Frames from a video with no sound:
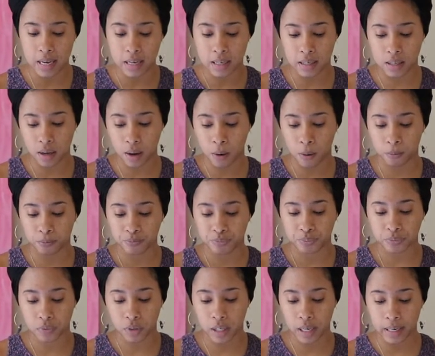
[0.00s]
So
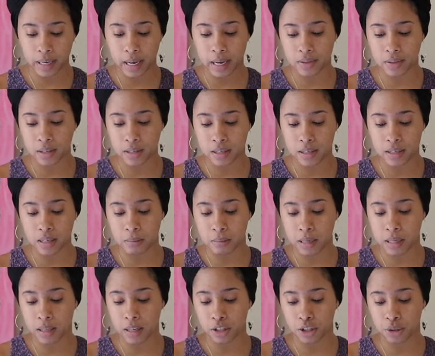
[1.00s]
again, this doesn't
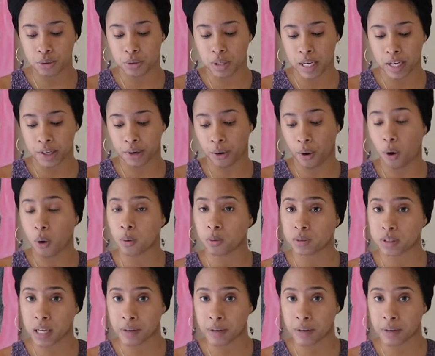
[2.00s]
mean that you take your own